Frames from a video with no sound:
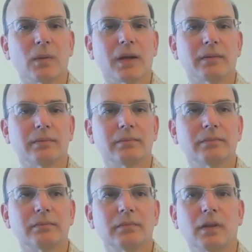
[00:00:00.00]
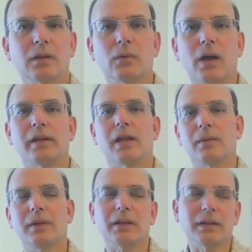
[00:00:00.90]
Right. Right. I
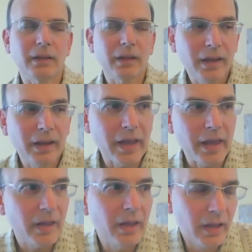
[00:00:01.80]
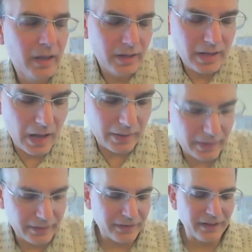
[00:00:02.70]
mean, yeah,
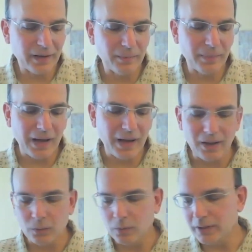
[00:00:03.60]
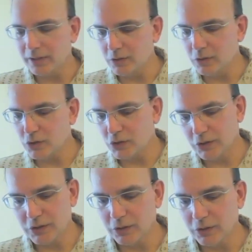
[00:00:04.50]
that thing about what you
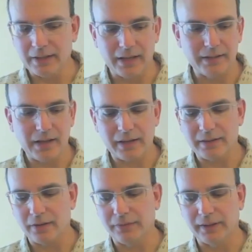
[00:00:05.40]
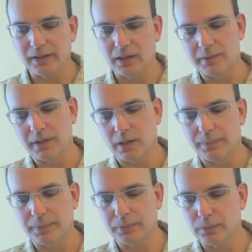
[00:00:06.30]
should do, like that, that definitely comes
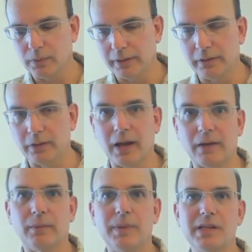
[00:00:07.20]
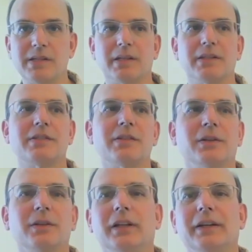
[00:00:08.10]
up when you have a business
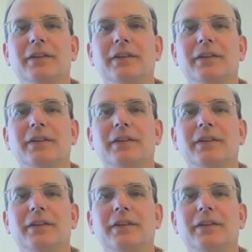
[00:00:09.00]
too